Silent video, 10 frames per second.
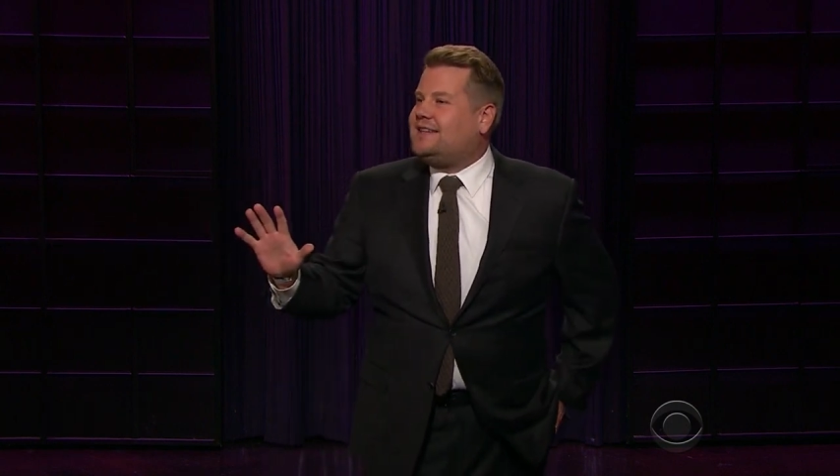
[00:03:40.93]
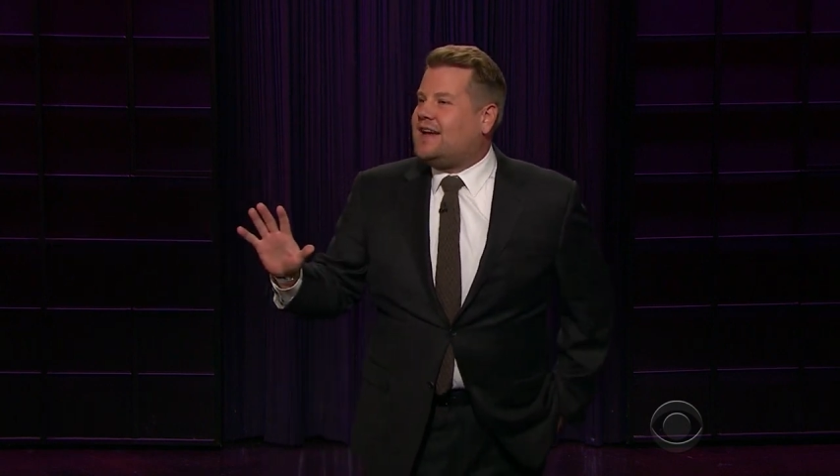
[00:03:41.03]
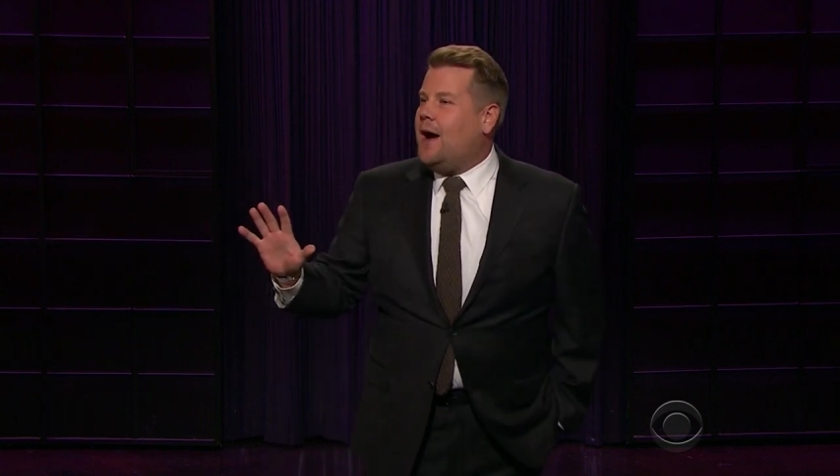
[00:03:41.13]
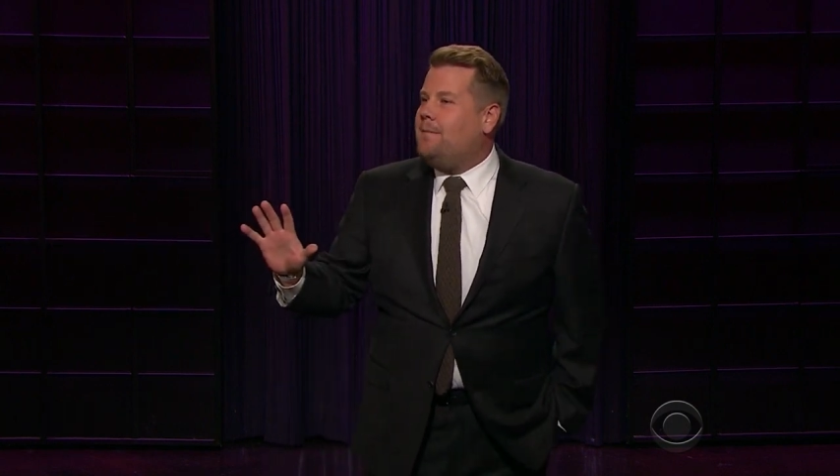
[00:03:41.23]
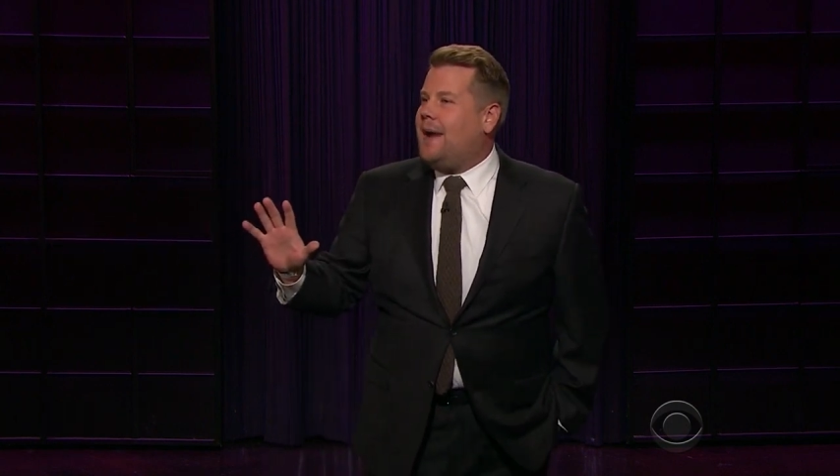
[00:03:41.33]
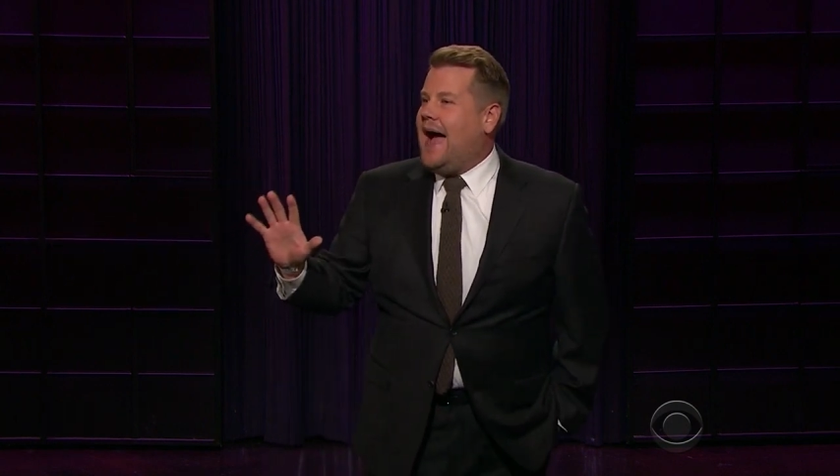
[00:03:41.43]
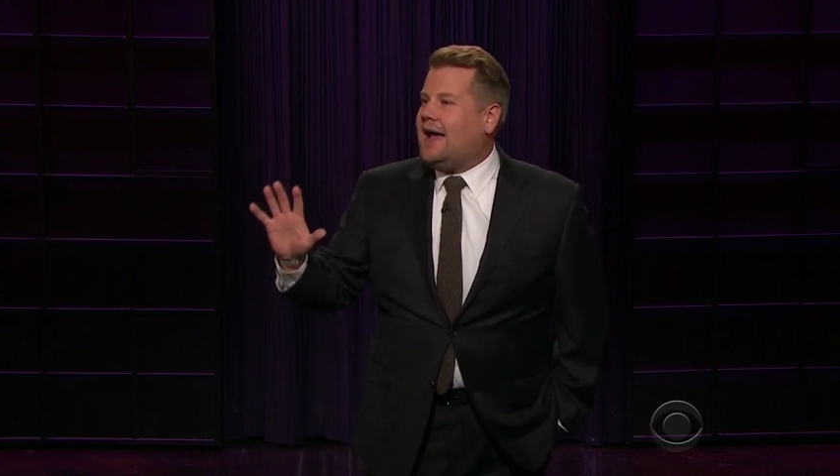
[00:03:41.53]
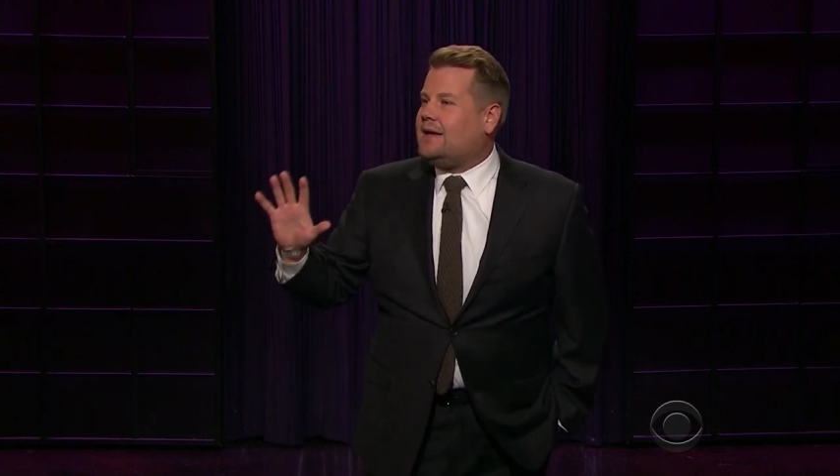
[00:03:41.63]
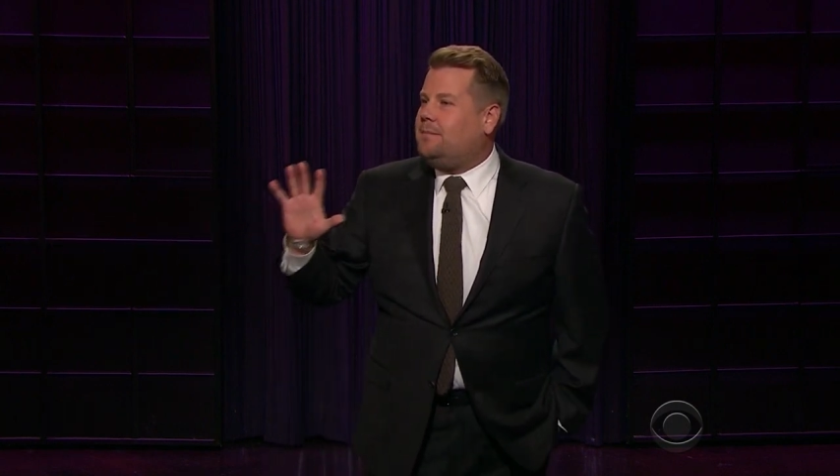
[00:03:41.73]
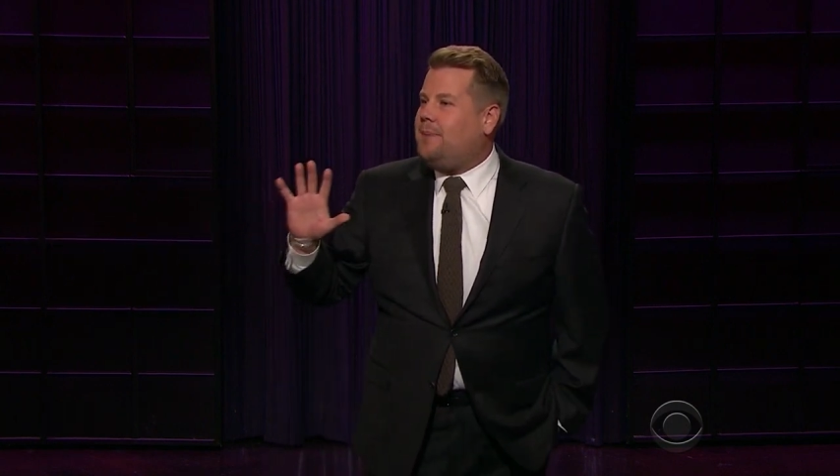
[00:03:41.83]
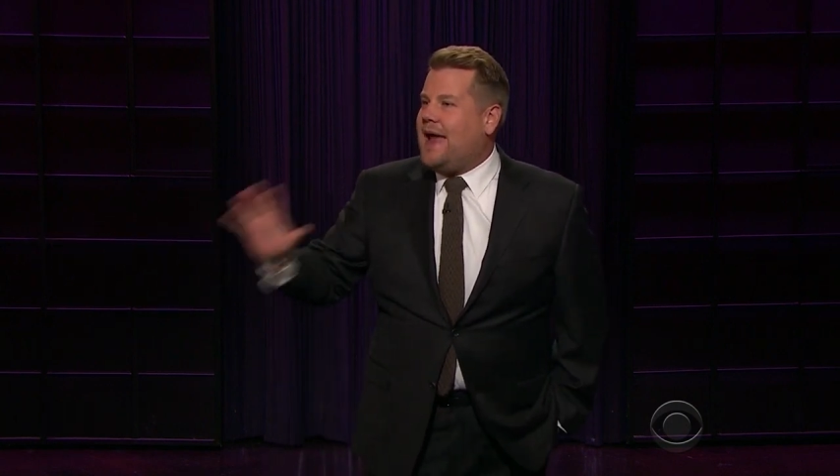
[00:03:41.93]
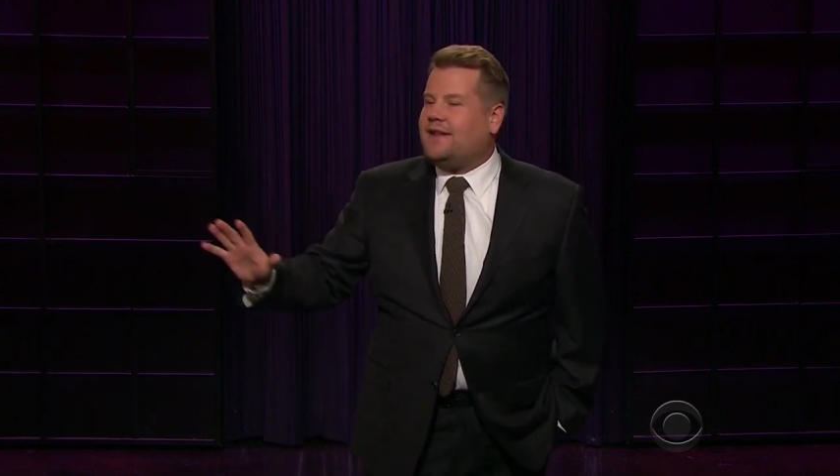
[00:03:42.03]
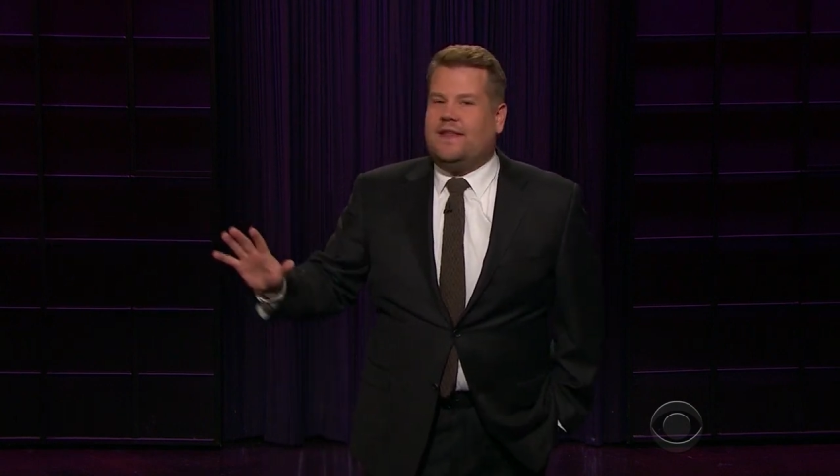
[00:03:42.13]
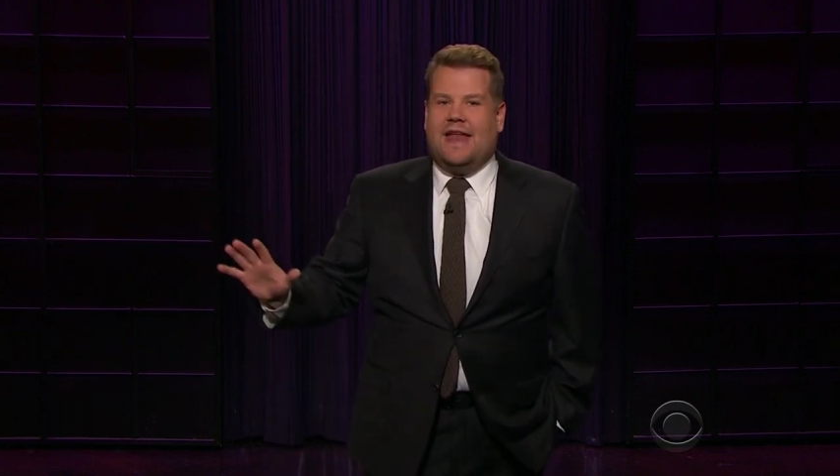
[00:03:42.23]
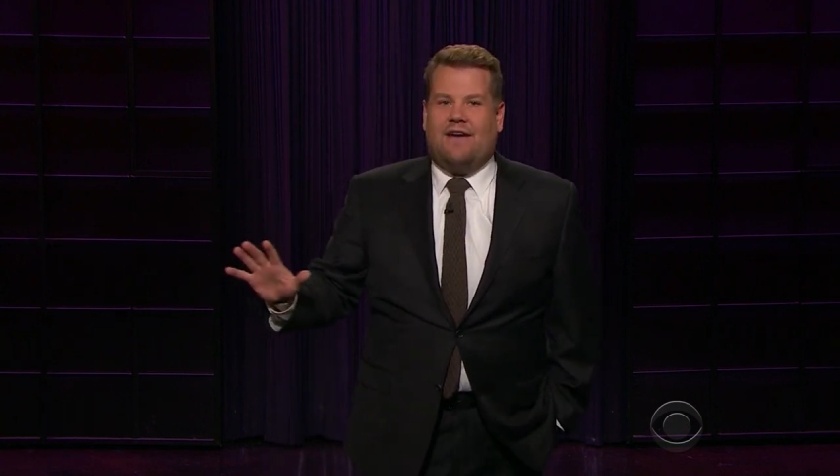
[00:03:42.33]
to come back better
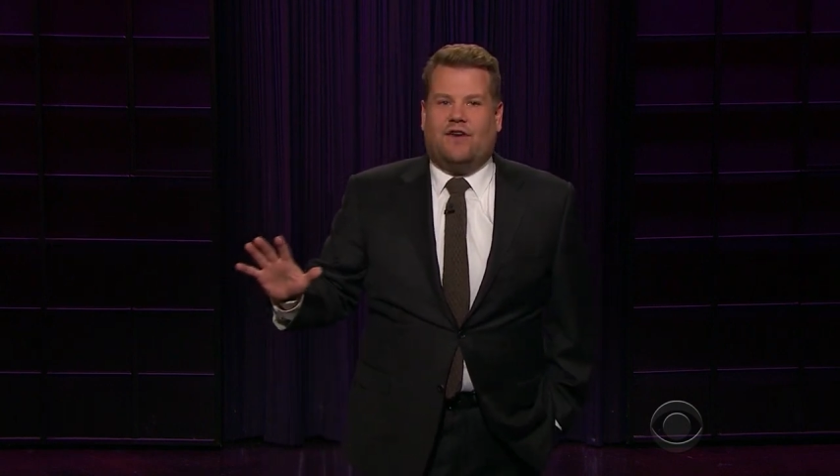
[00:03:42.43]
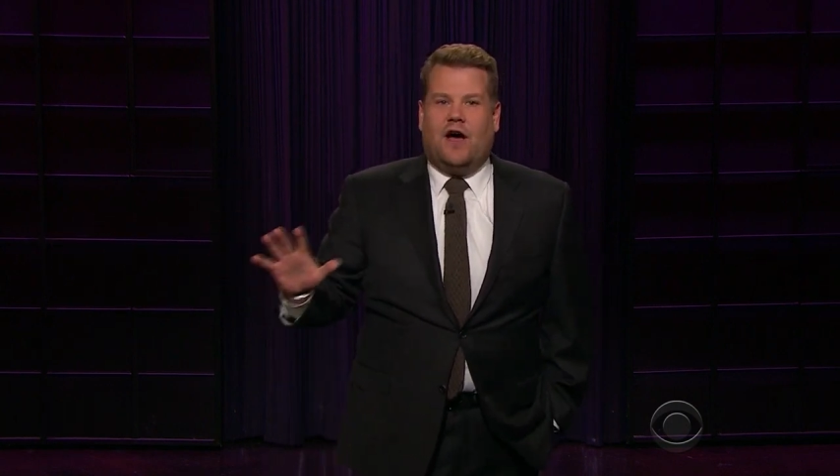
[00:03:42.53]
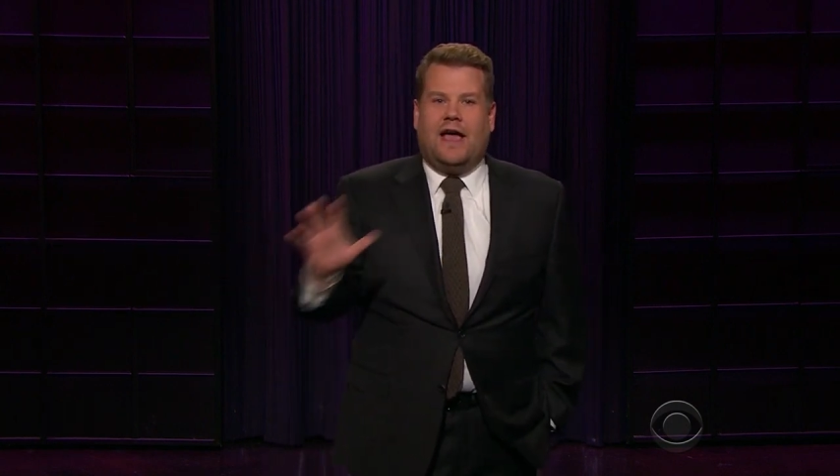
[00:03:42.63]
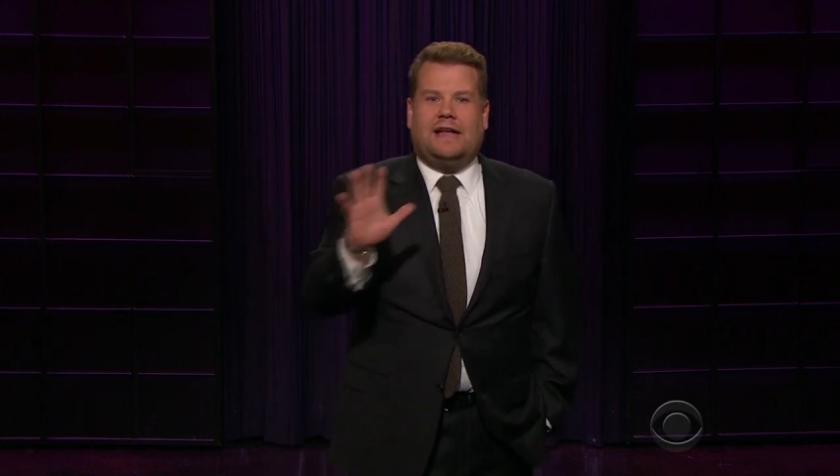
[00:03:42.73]
than ever.